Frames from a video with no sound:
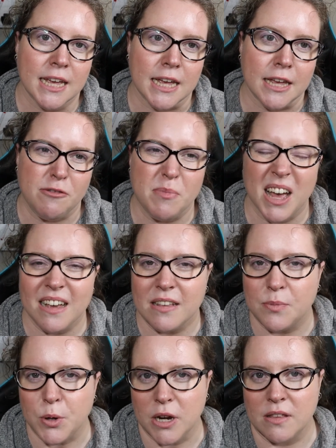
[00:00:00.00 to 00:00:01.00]
if my
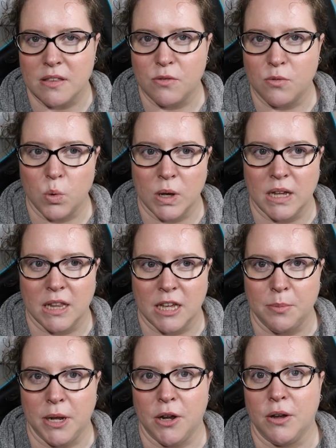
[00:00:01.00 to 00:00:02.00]
experience of walking the
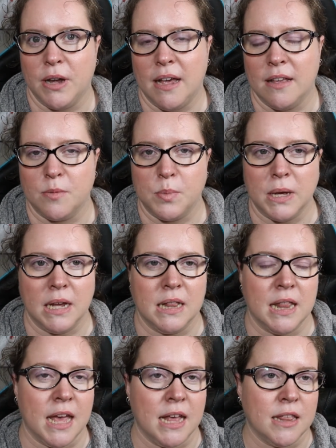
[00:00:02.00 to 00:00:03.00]
Camino has
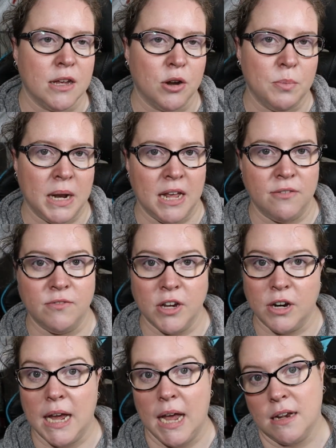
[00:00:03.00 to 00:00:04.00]
been that there are many
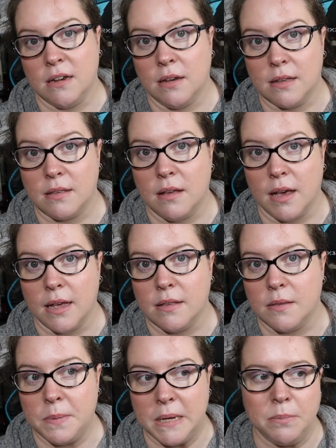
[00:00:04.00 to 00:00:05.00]
very
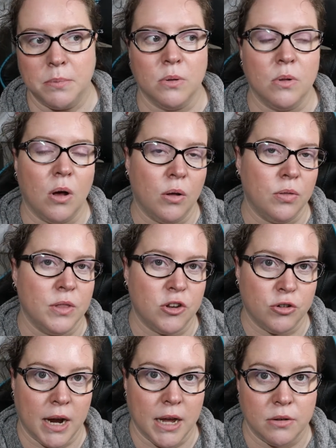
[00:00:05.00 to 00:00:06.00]
anti-science people on the
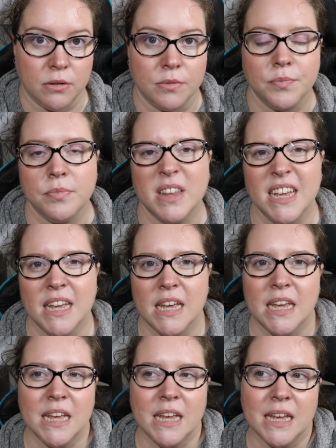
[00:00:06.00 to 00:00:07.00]
trail,
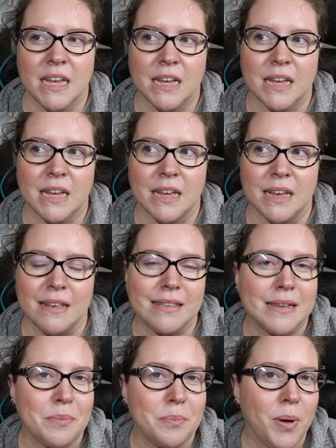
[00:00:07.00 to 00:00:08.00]
is
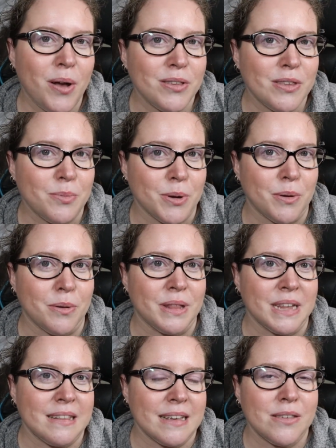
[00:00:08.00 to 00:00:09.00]
it possible
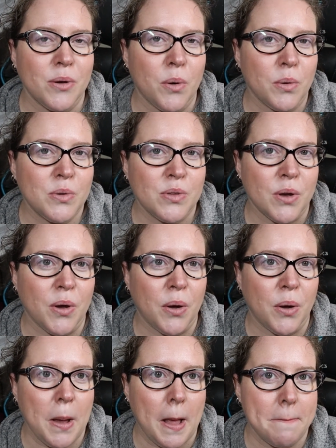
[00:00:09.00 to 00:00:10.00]
that these are
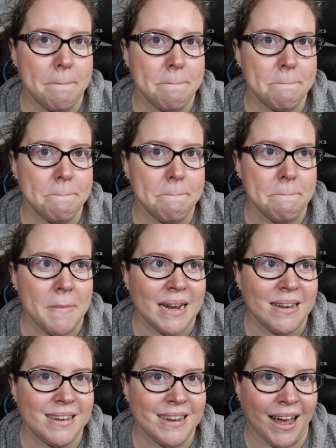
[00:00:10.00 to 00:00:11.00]
also
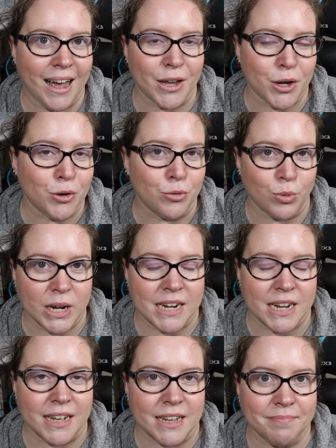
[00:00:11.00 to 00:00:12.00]
my target
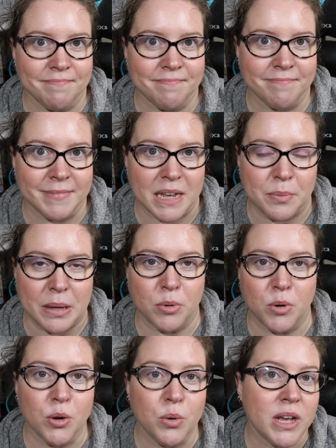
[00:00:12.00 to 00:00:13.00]
reader? Are
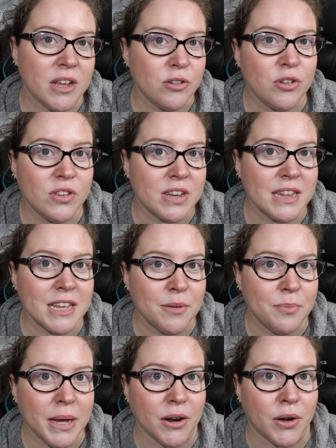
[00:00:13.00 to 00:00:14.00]
people who are interested in the
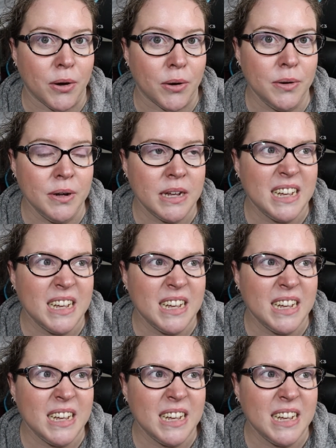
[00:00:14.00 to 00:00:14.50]
Camino